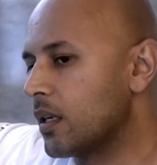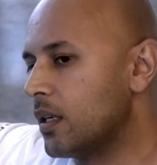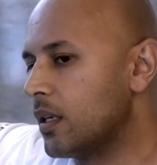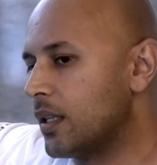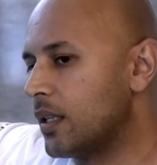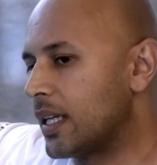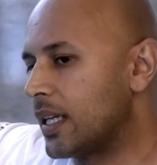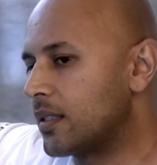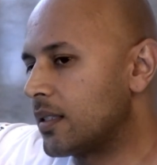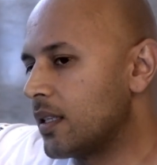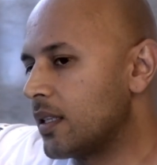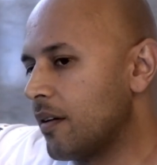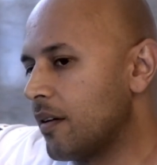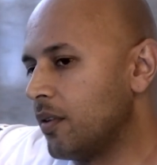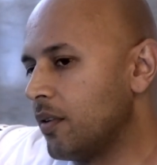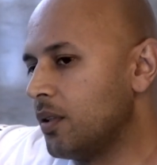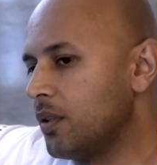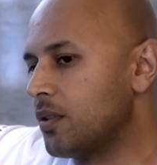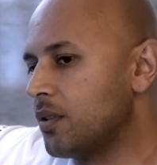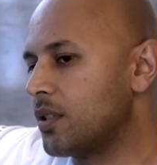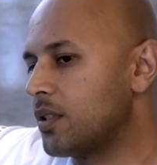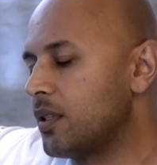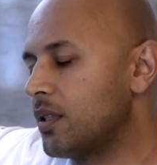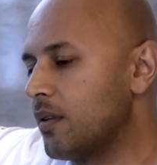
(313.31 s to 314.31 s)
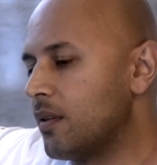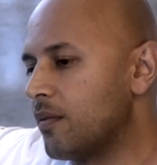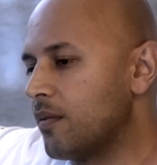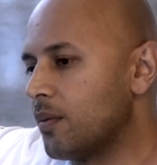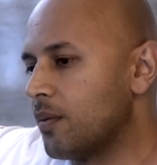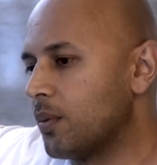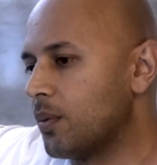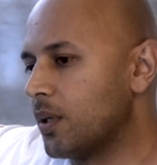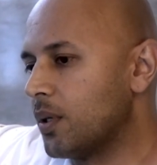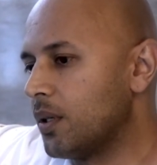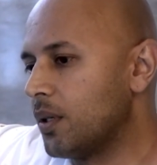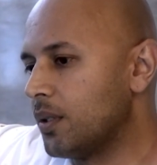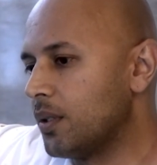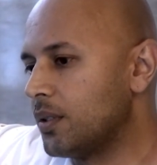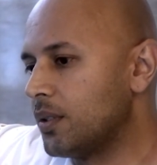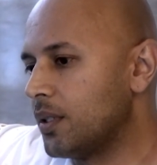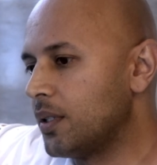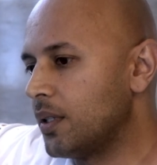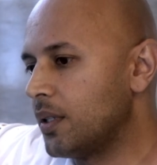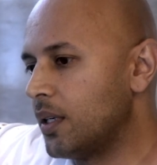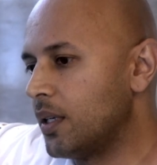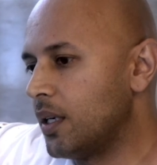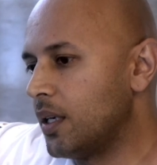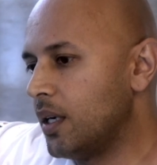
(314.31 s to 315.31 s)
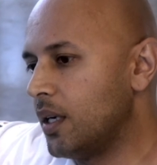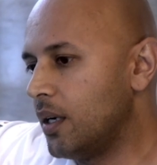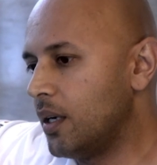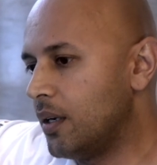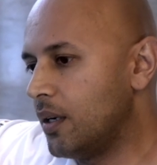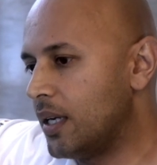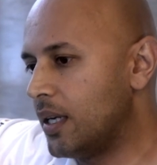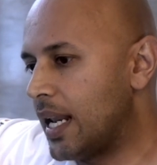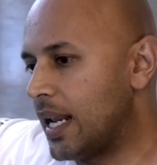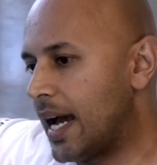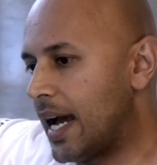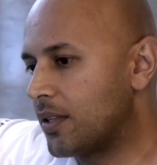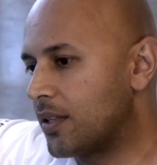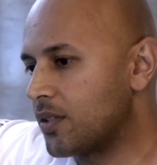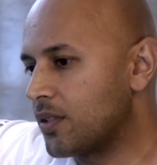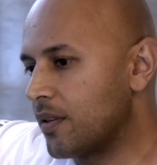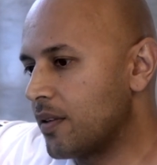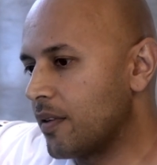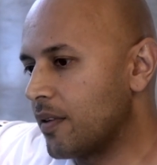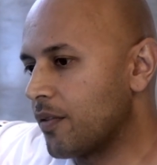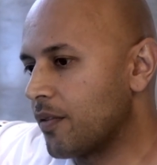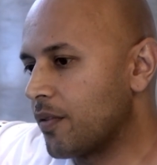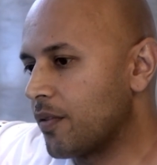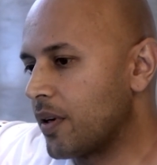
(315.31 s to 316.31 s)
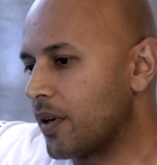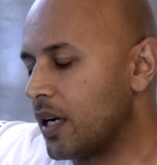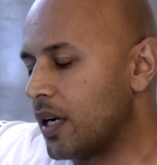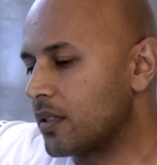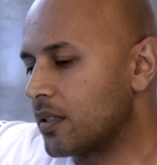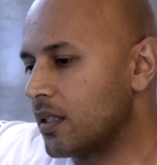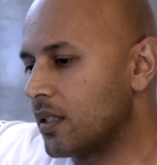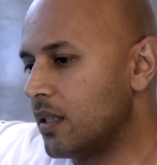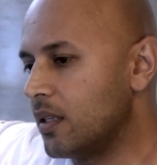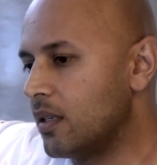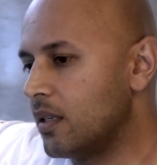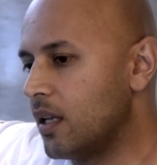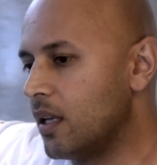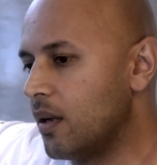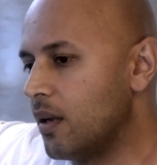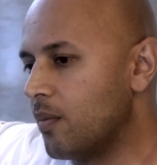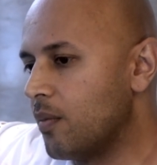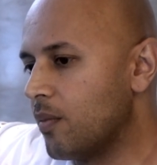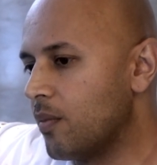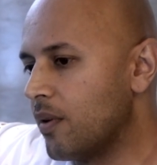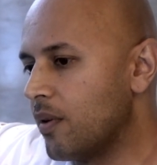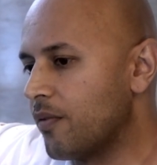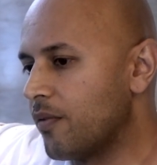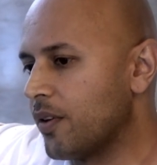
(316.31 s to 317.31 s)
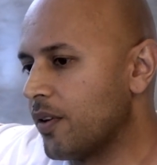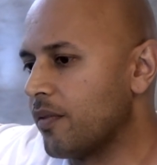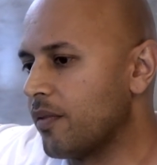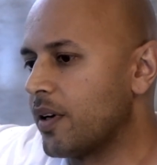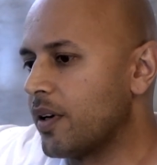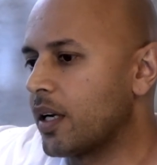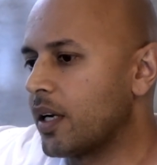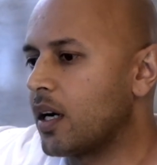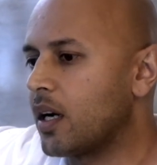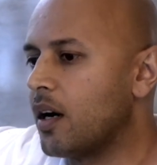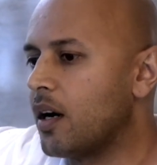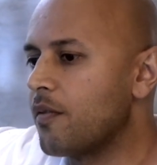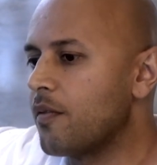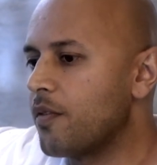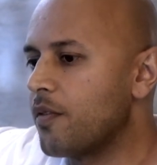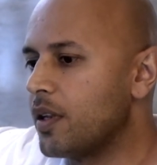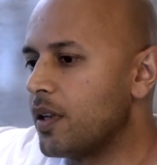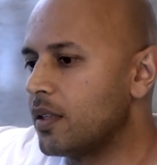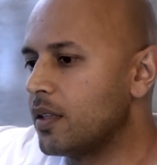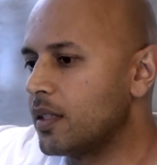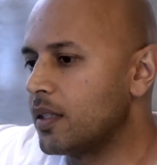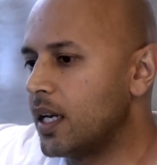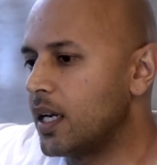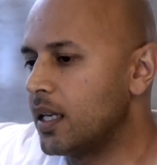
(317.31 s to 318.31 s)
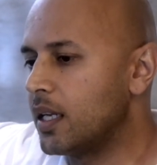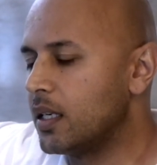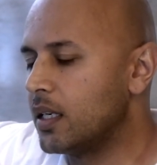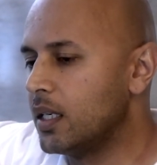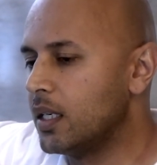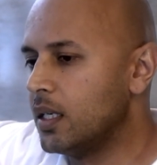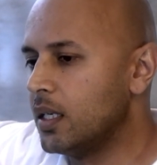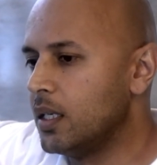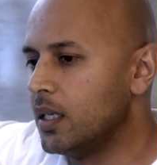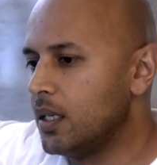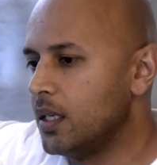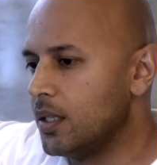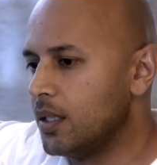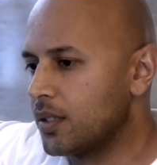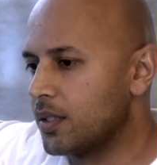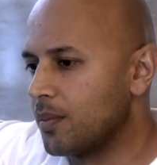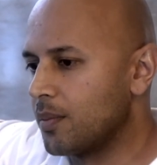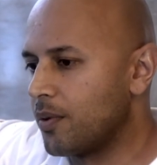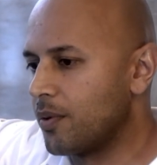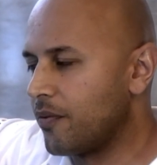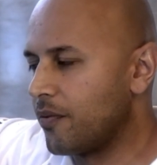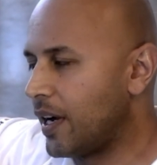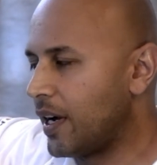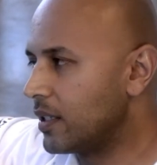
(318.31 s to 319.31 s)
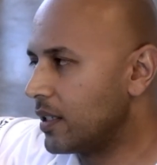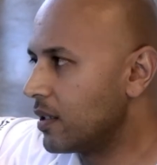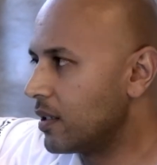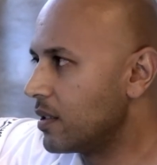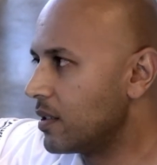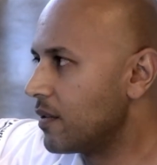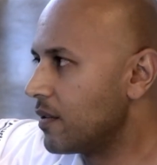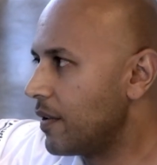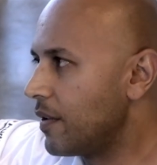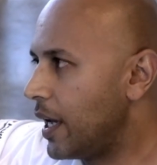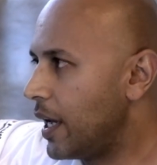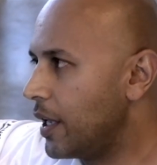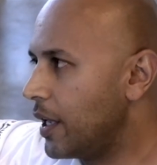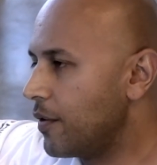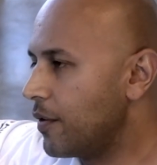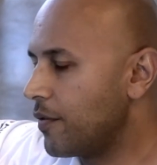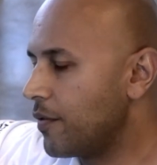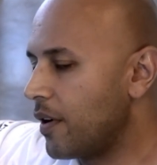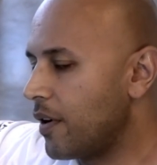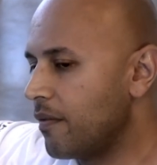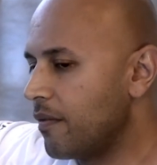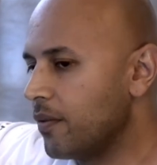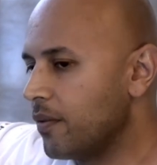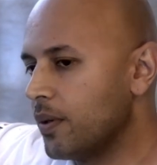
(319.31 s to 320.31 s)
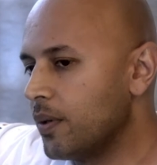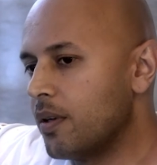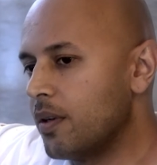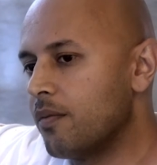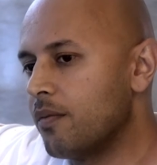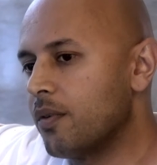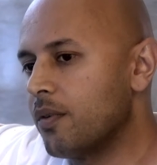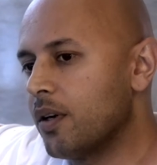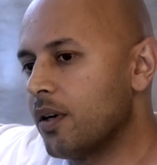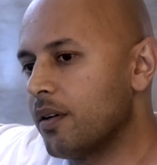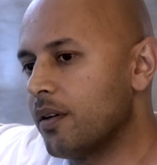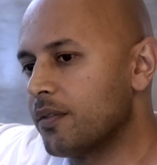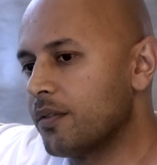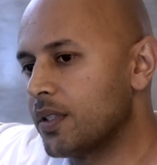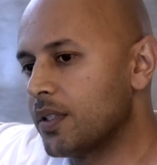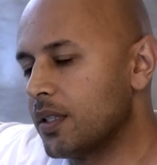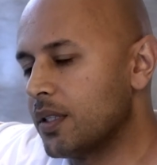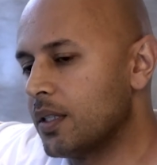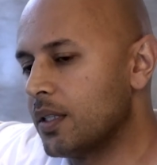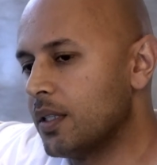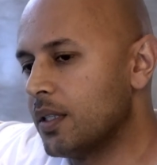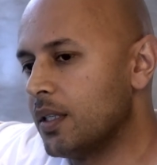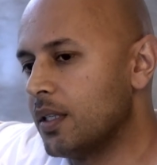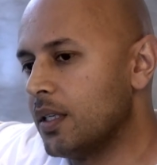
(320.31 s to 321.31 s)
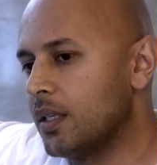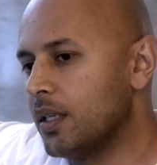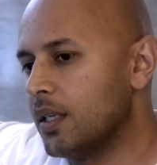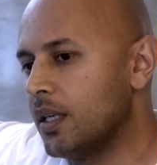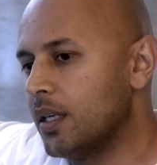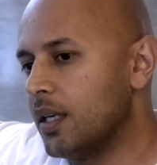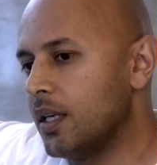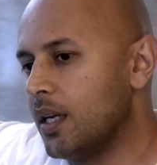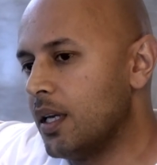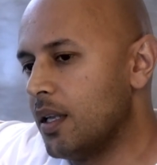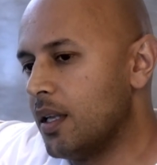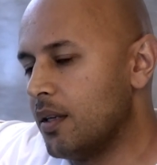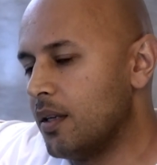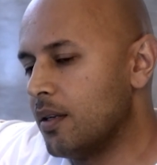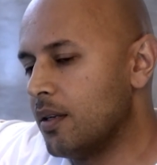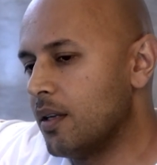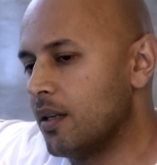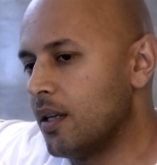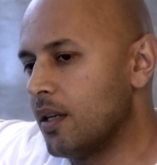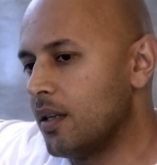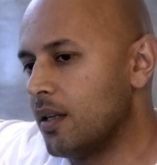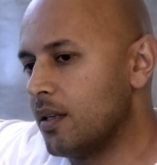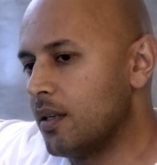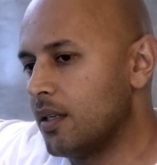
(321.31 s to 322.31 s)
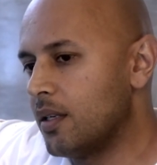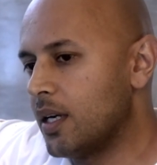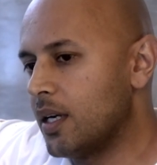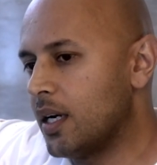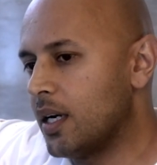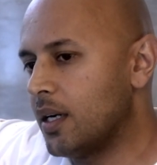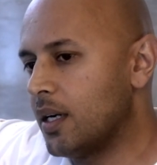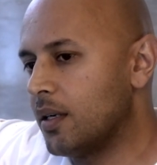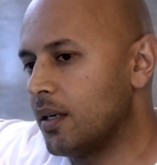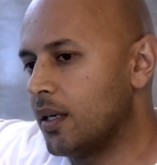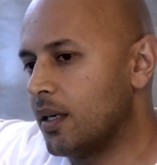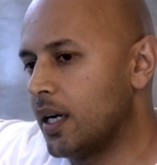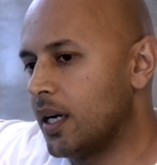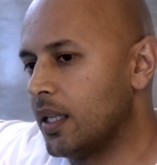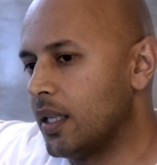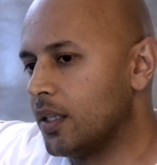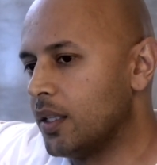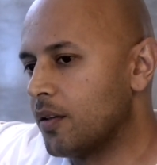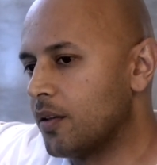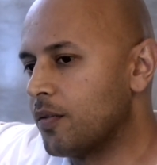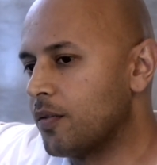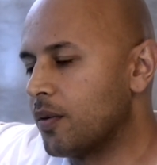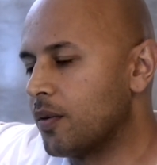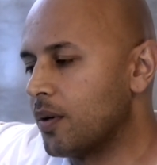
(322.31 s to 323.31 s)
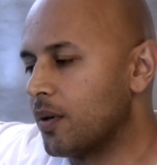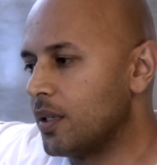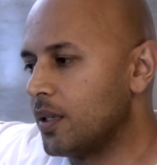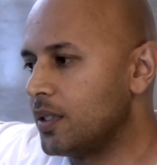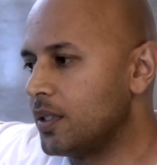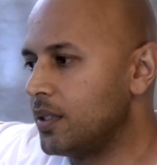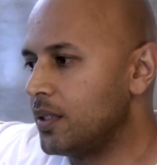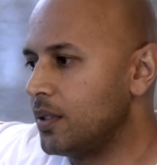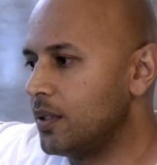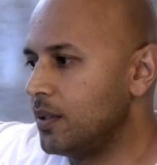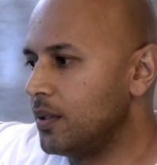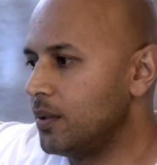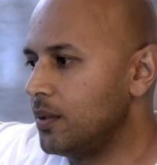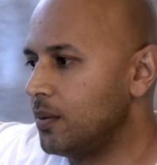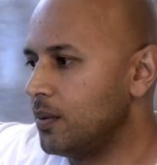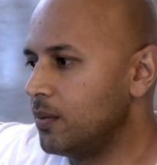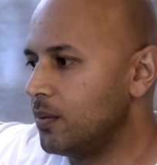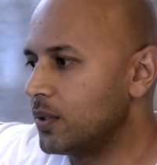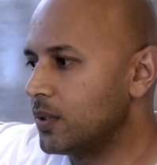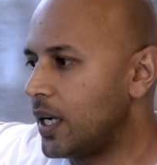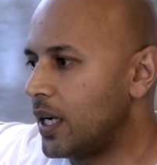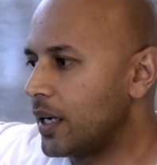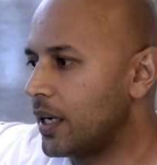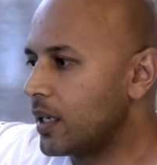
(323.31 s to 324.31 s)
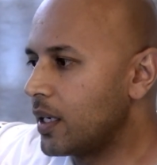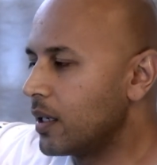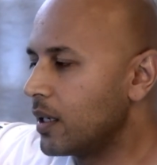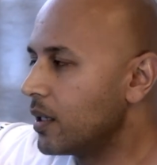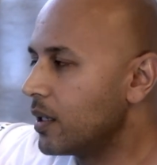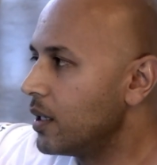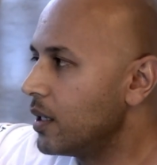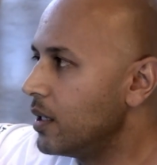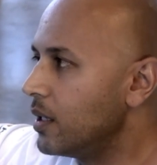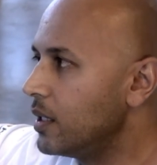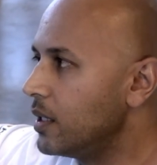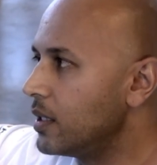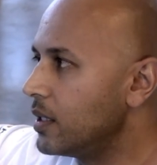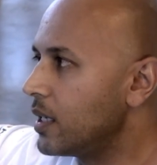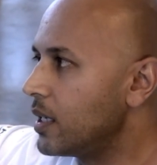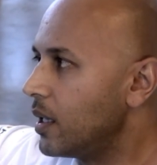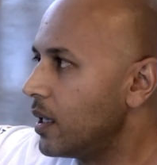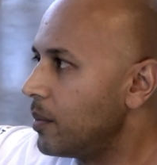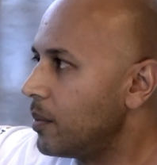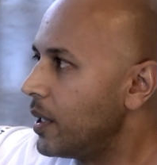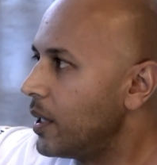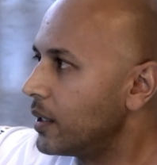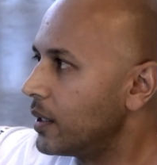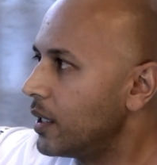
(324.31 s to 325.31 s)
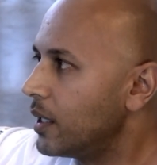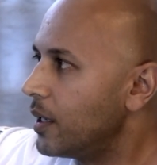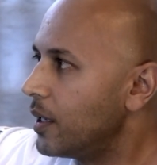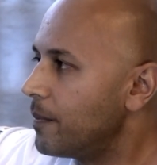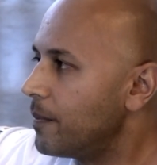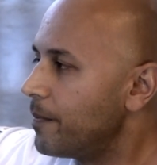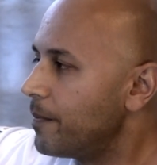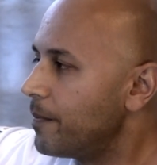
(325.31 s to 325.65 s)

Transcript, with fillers: That's the evolution of the world uh, in ad serving for us, and, and we feel very confident that it's going to provide tons of value for everyone involved. And, and uh, I look forward to talking in detail about that.